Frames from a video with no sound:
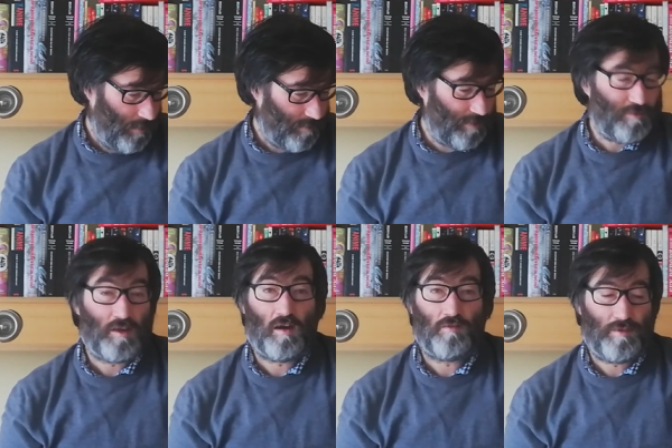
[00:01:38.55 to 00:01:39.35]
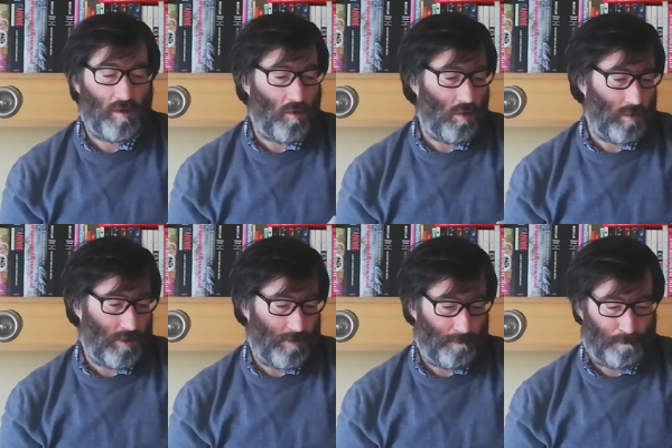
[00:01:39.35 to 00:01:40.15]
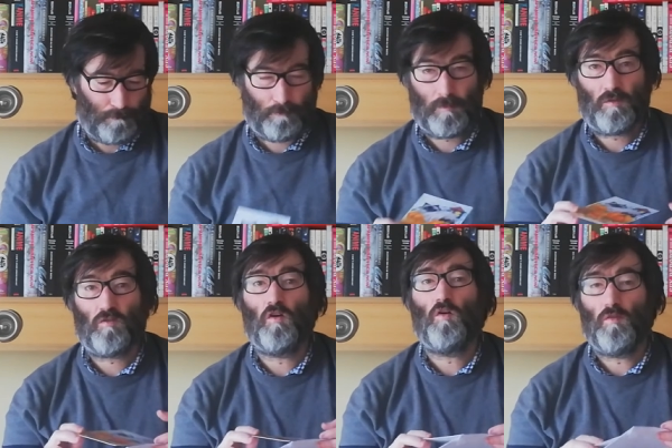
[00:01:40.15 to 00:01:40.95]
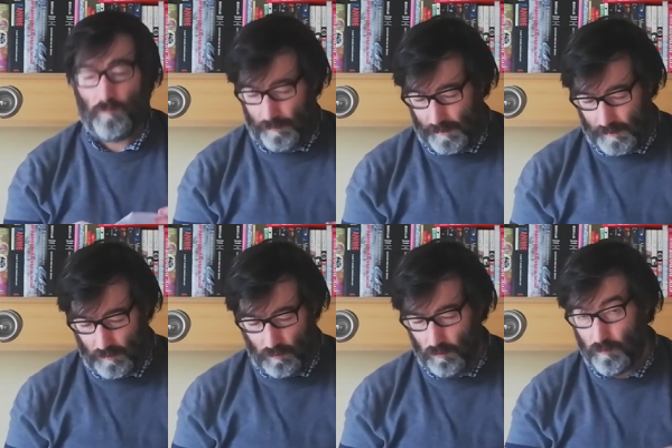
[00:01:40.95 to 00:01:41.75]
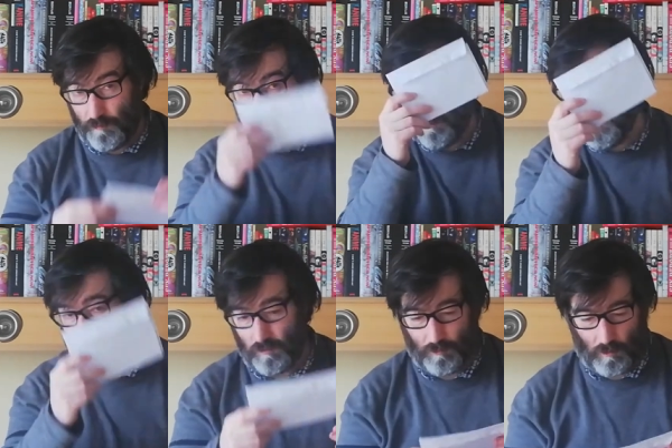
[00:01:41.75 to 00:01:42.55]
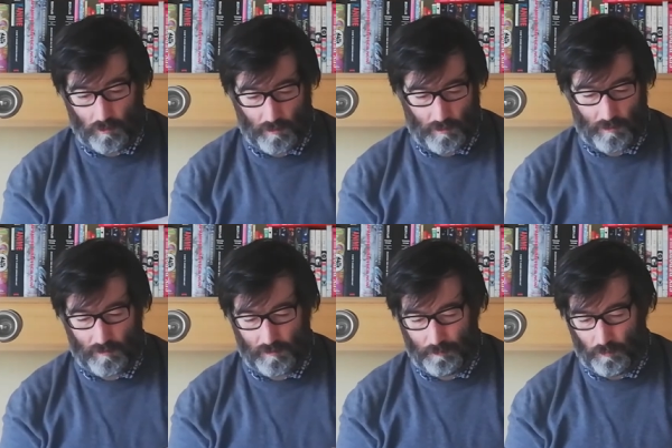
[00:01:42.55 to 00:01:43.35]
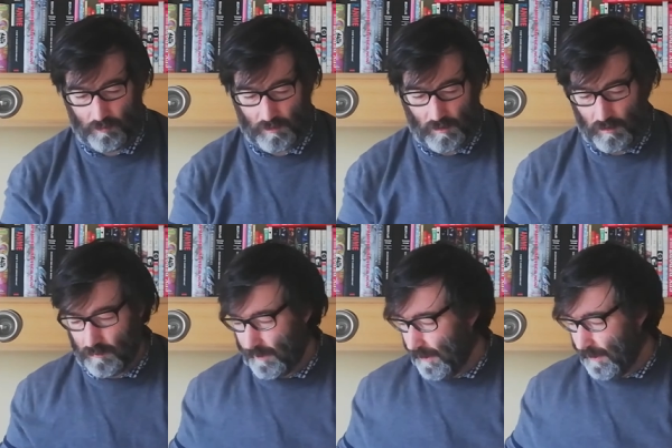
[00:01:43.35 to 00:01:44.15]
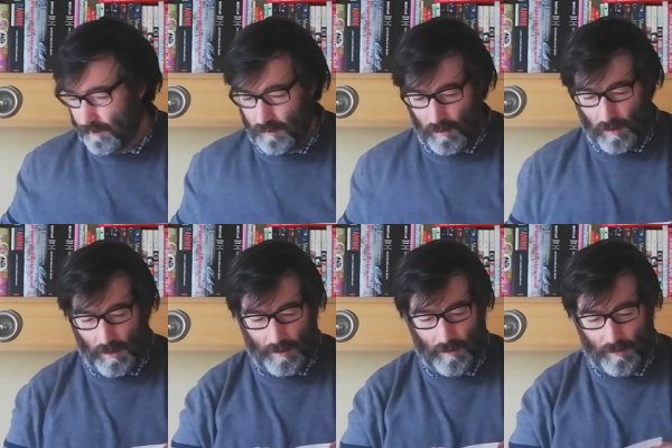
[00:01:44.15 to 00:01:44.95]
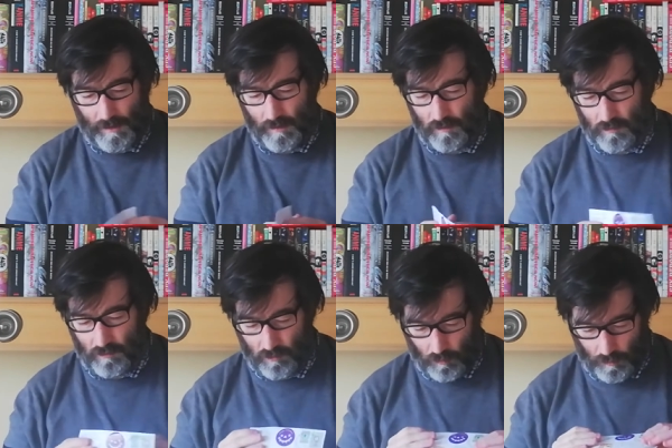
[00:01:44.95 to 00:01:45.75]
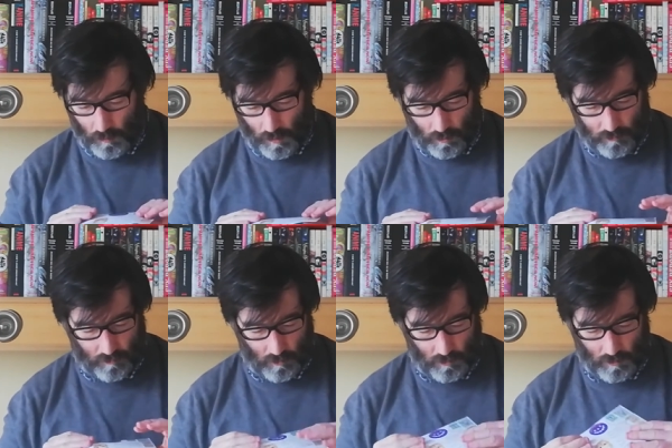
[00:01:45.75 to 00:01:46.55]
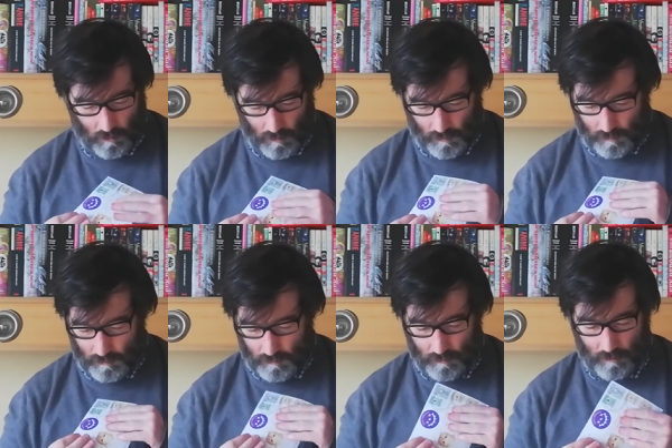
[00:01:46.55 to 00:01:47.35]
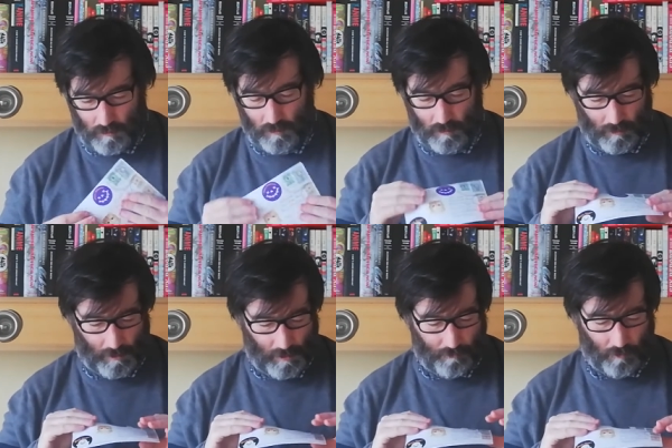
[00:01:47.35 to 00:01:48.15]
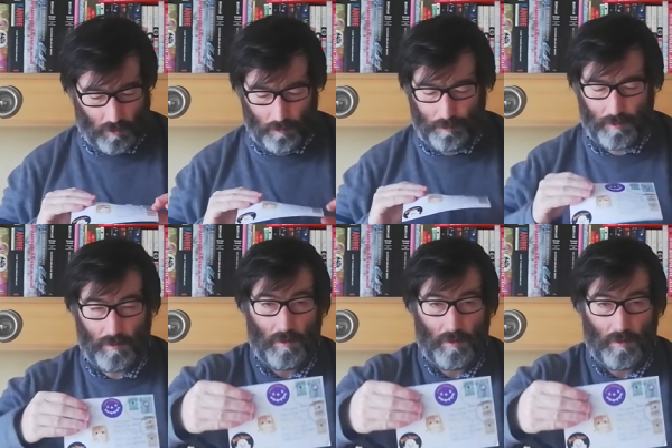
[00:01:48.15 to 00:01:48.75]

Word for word: Savinova Olga. So thank you very much for the postcard and I can show you also the envelope.